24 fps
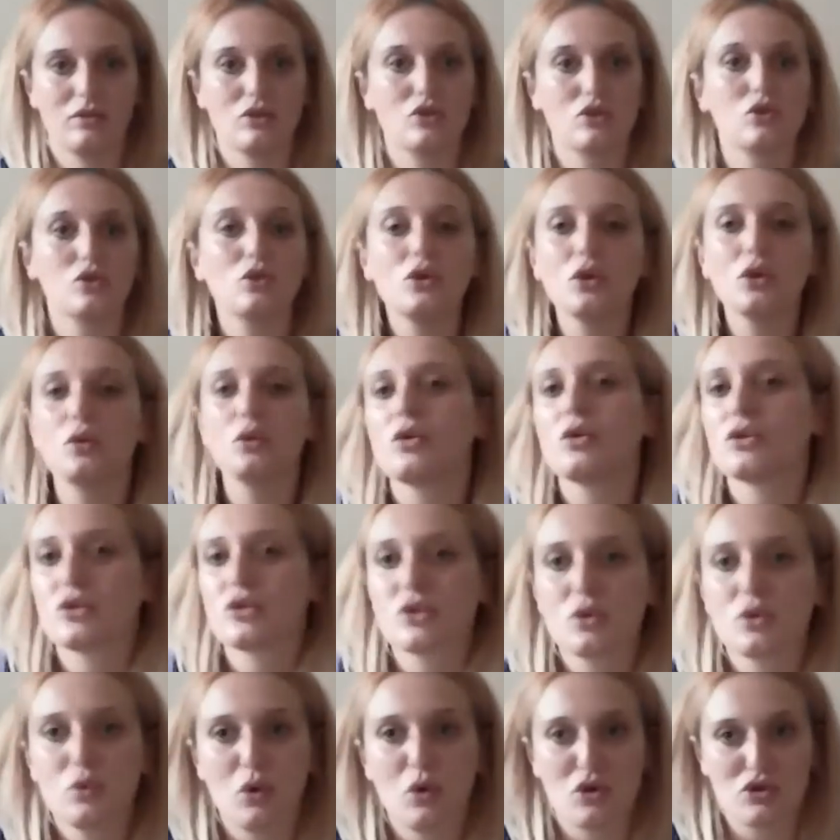Do you want
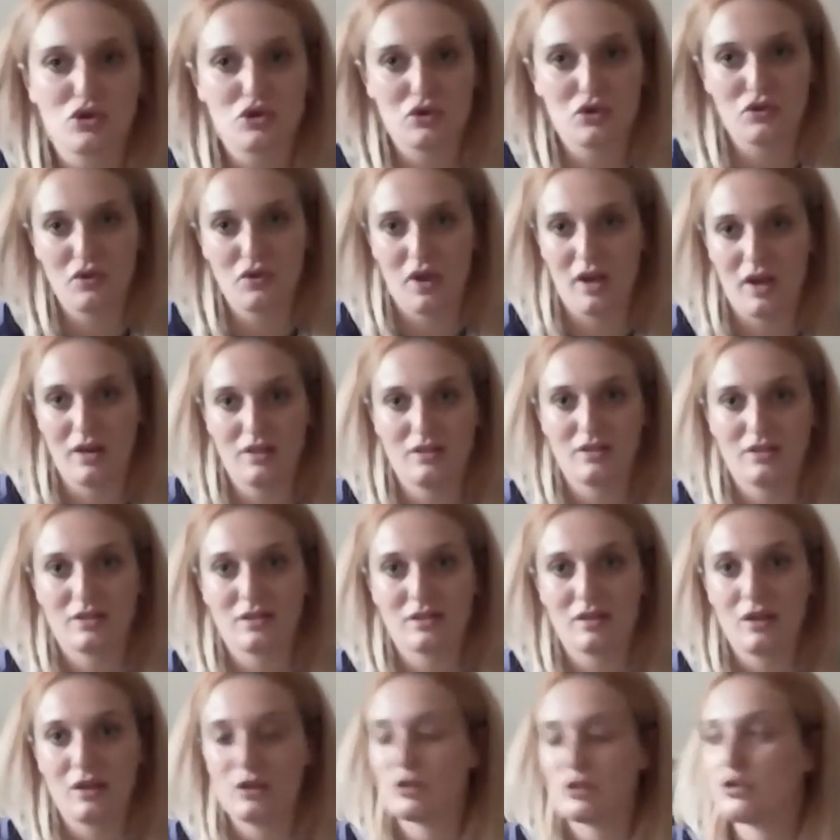to wash your
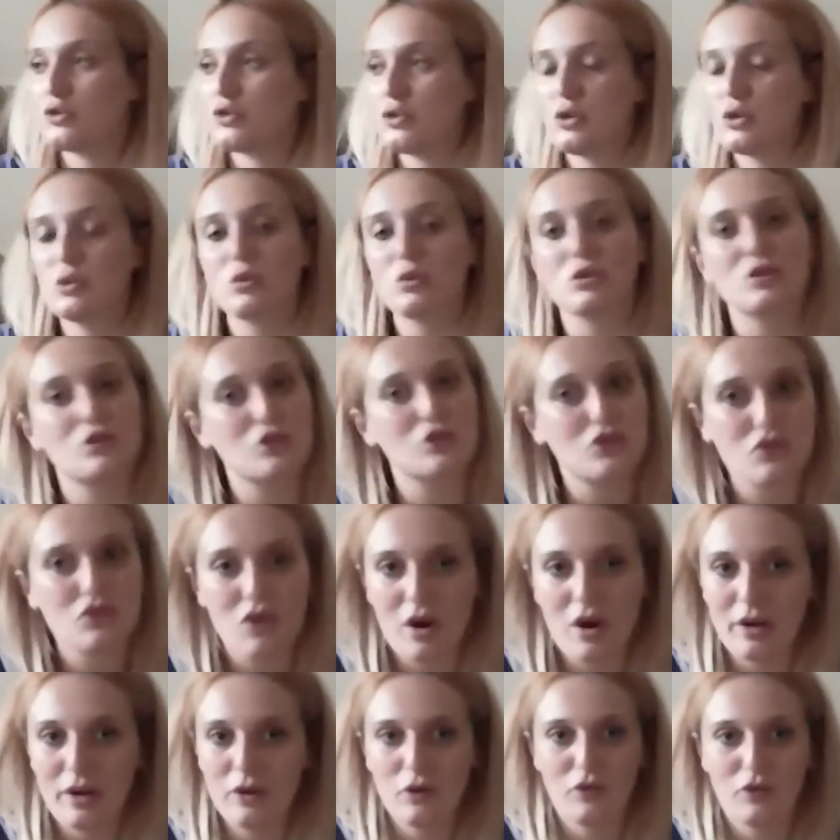face? Do you want to
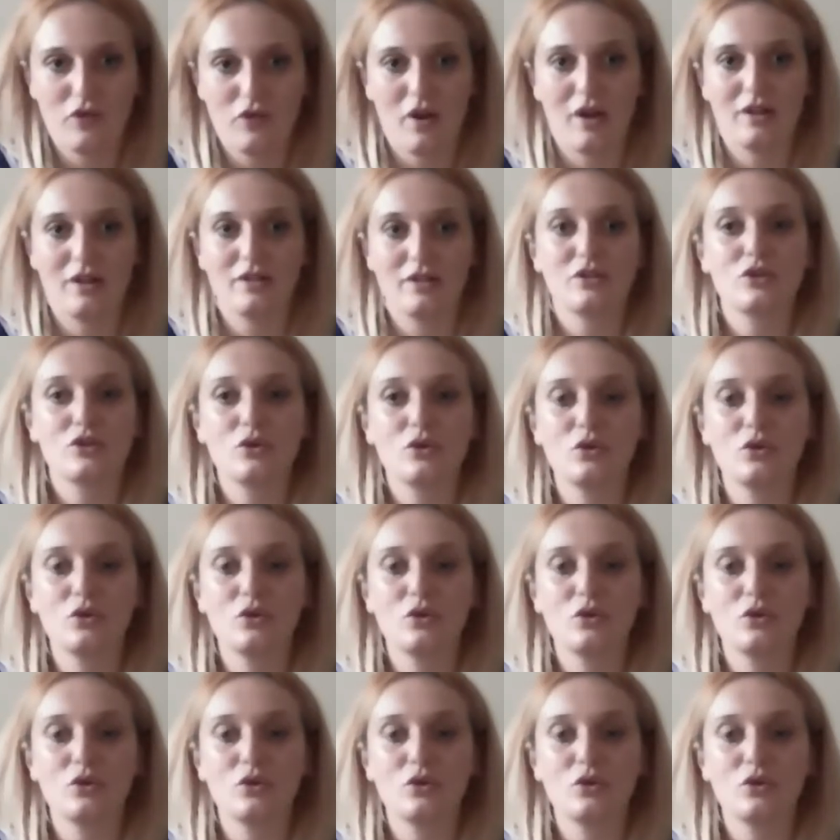dry your face?